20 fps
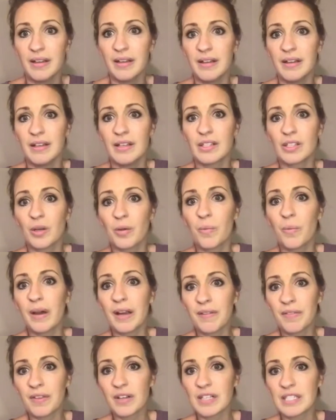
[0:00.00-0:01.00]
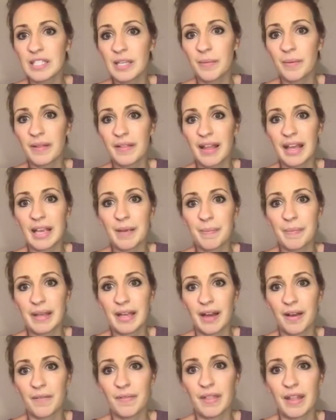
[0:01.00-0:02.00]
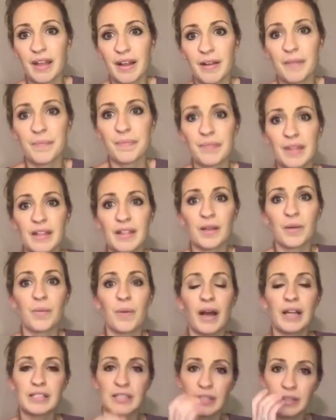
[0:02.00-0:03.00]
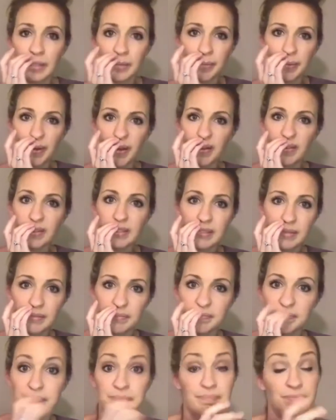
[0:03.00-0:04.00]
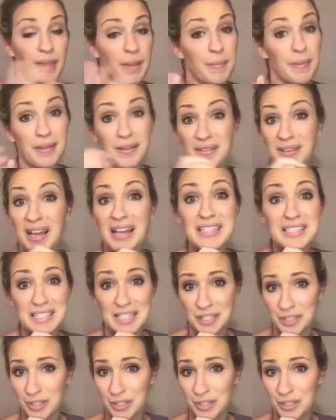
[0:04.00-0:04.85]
So what if there's someone like me out there and they're watching your posts? Maybe they're not seeing your